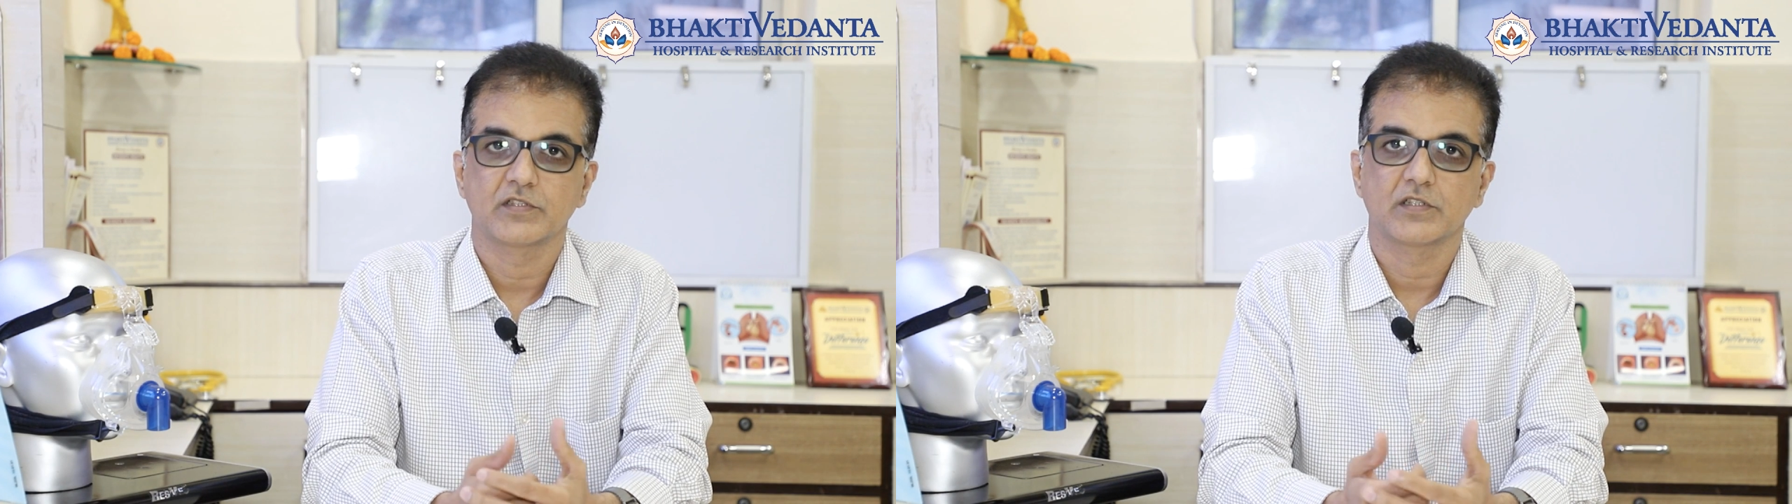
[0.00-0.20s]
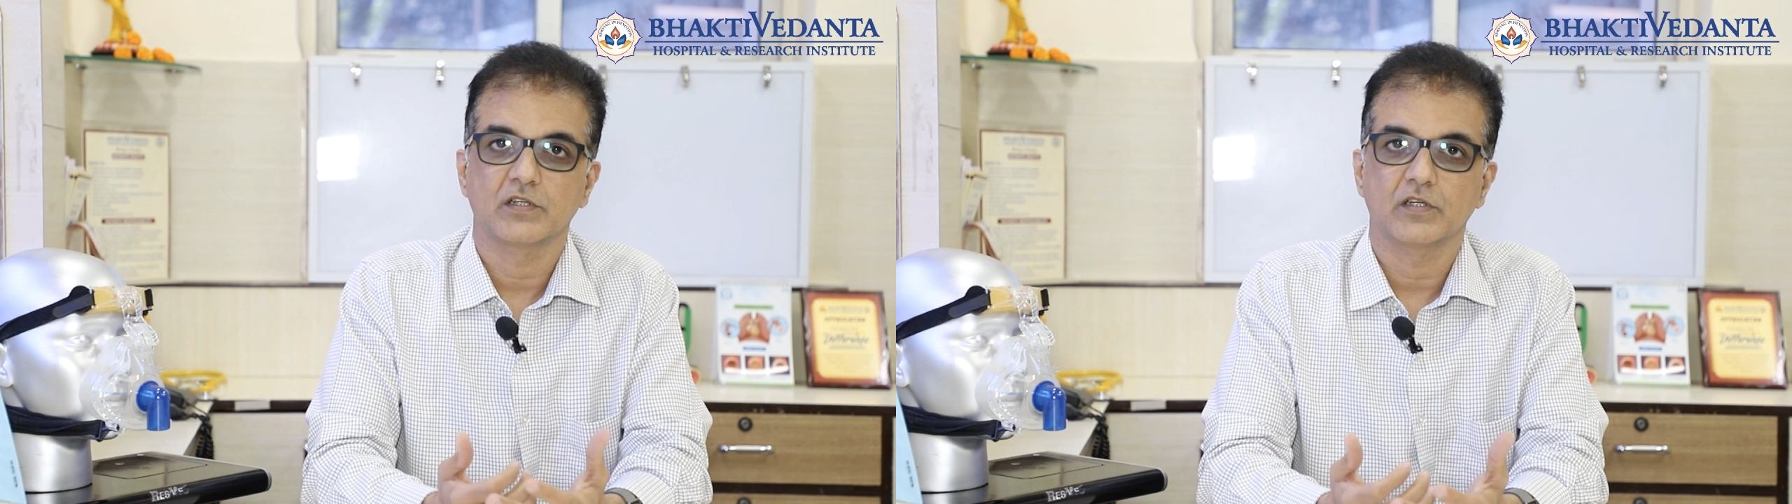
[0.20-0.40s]

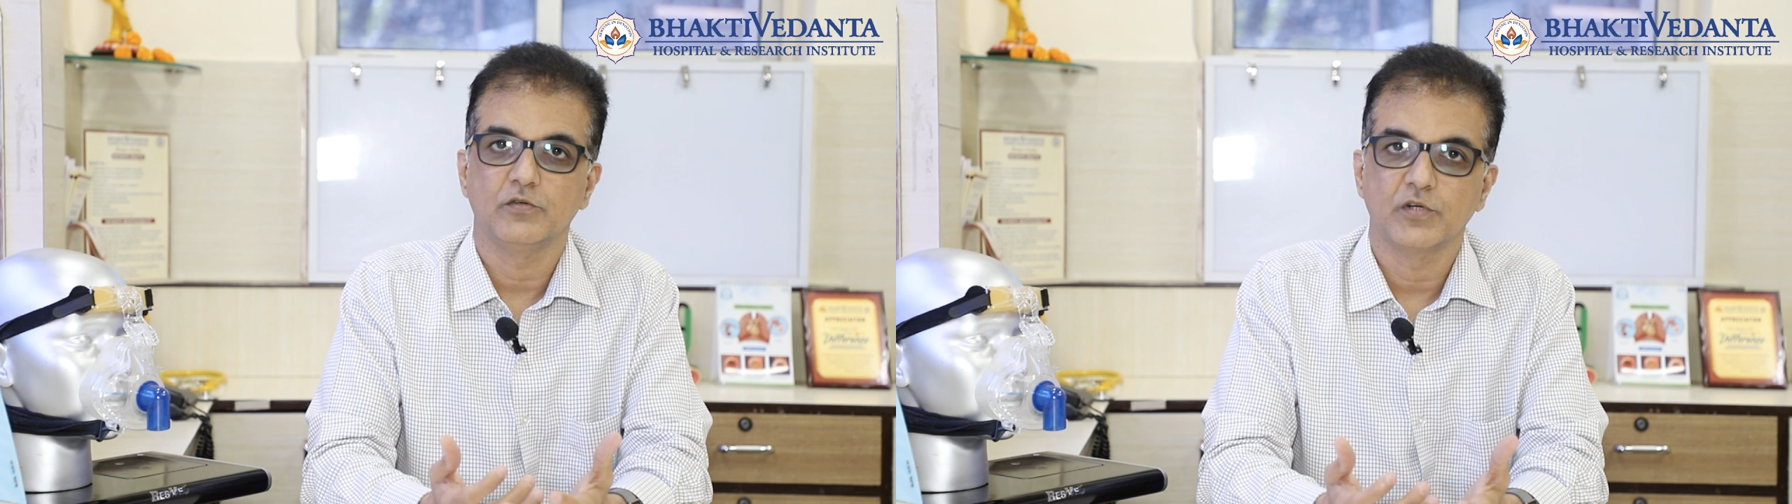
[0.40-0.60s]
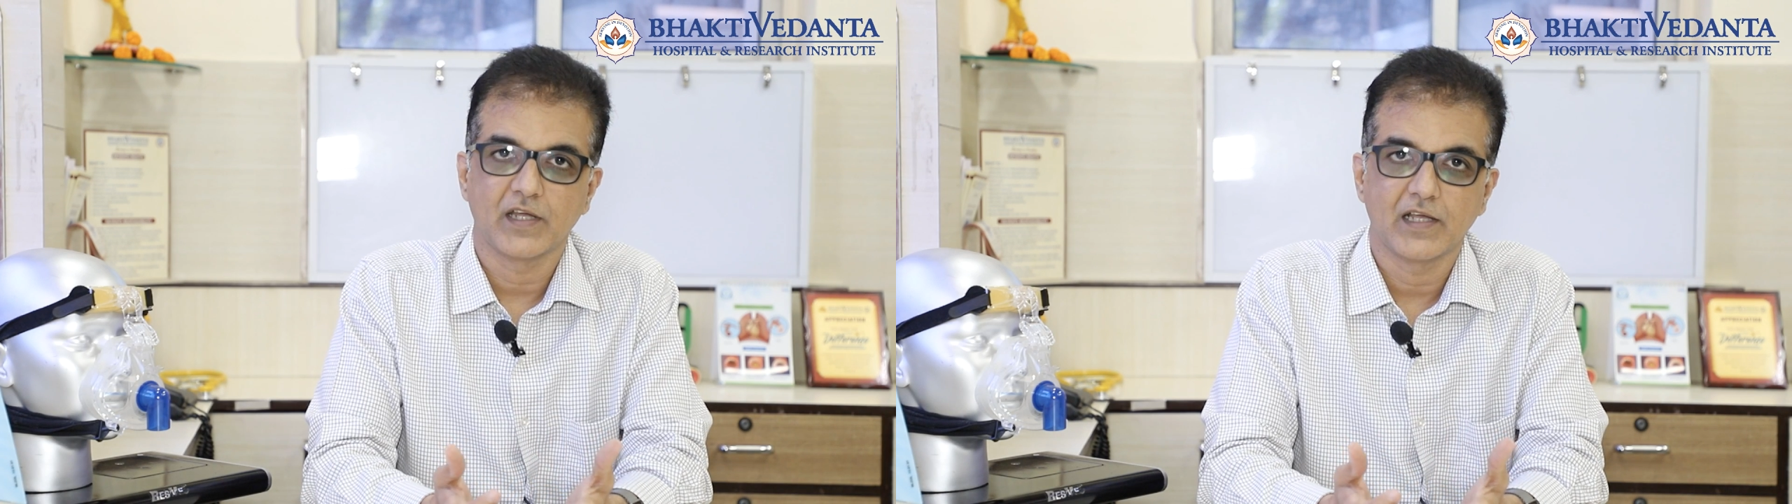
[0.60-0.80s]
us a
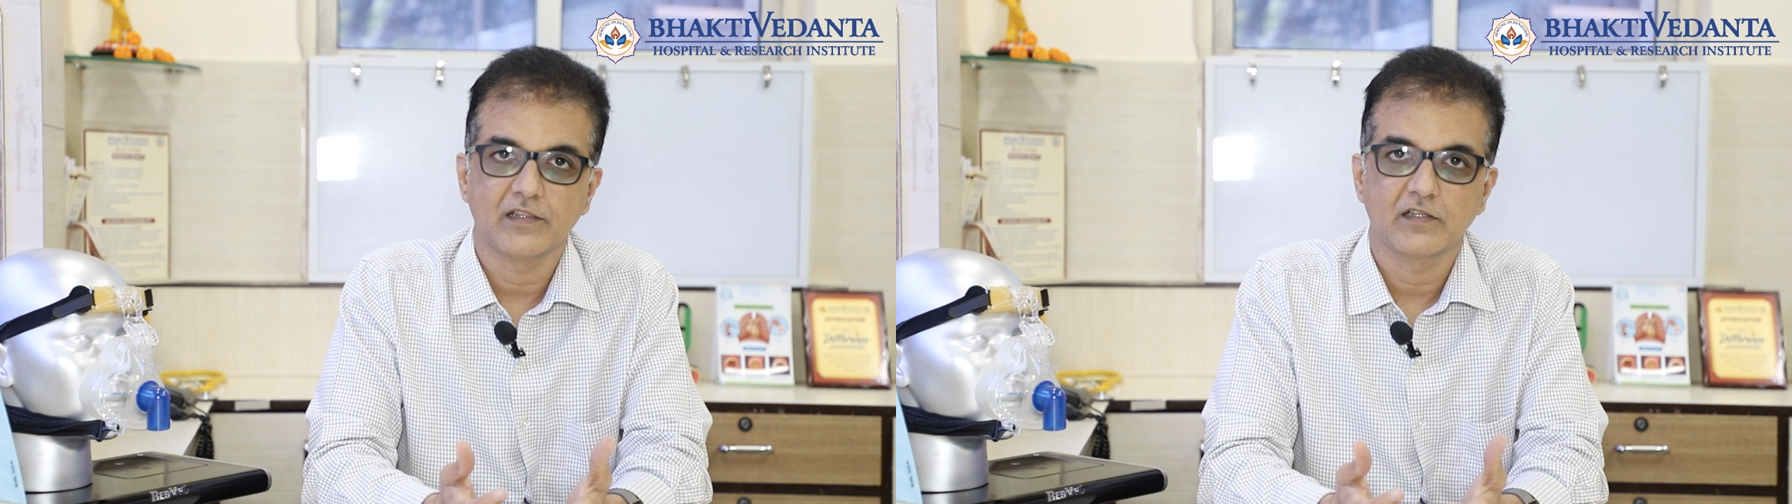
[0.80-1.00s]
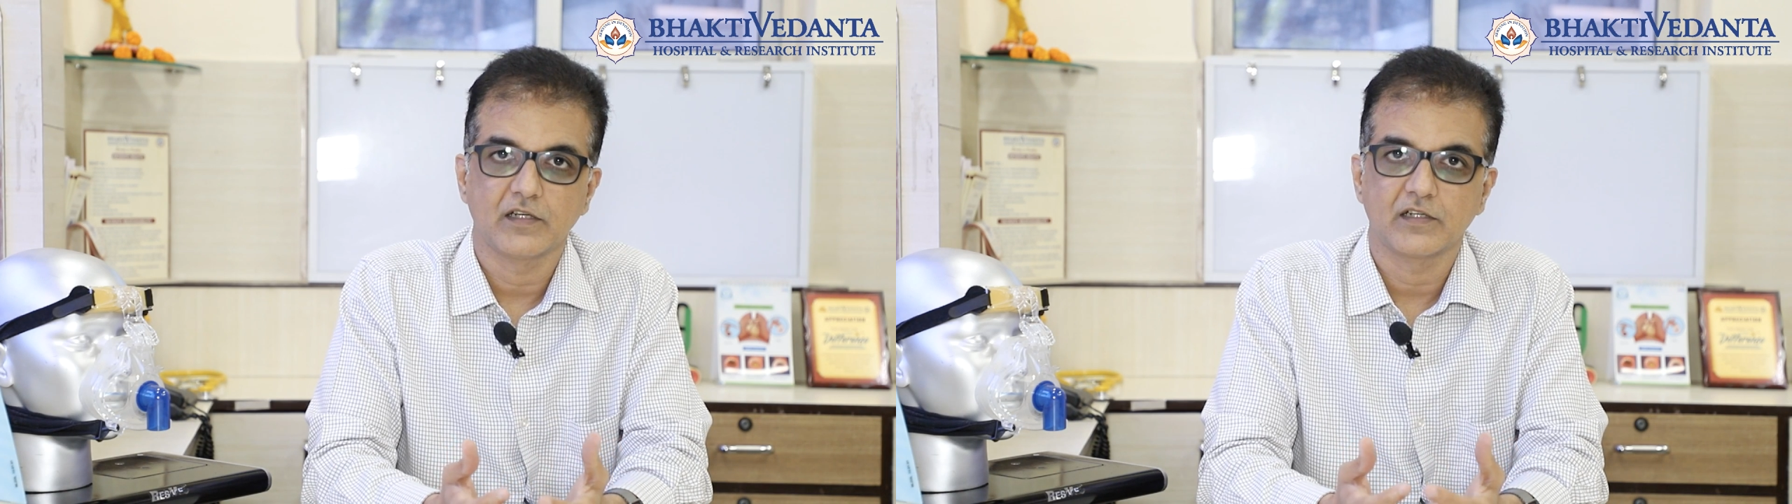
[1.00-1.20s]
good health,